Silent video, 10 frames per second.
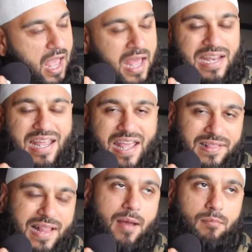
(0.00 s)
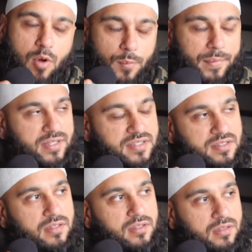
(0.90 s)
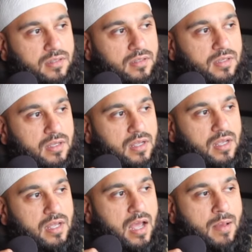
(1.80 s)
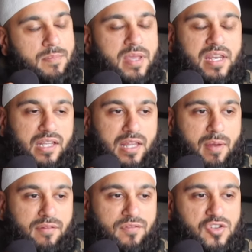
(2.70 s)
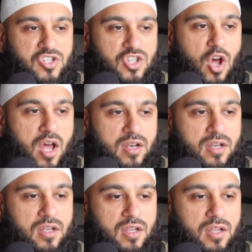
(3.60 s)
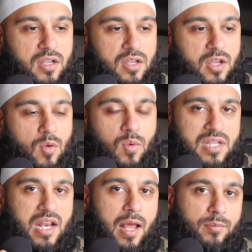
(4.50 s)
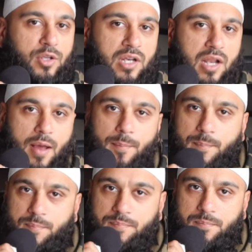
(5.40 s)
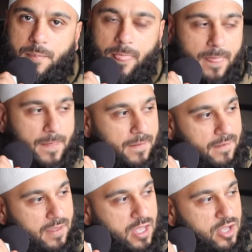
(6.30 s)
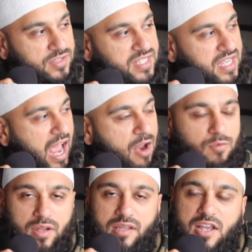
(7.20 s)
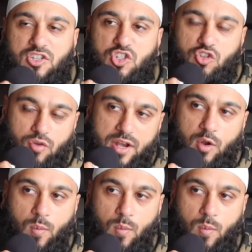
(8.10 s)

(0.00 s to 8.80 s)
And in that moment, immediately my first thought was Alhamdulillah. You see, I realized straight